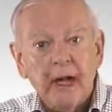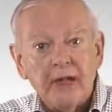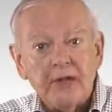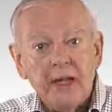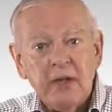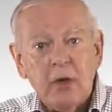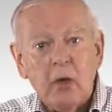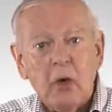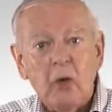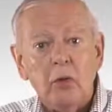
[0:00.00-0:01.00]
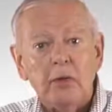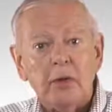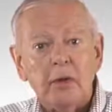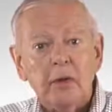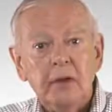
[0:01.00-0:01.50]
As they grow
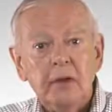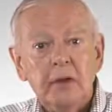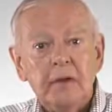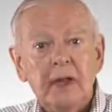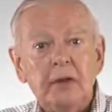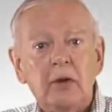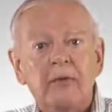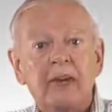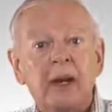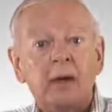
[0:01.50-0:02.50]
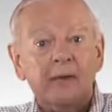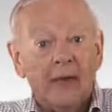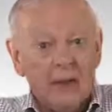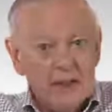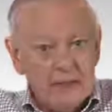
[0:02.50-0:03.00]
older, they look very,
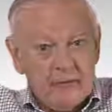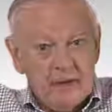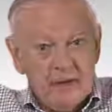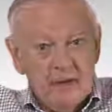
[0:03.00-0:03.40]
very different.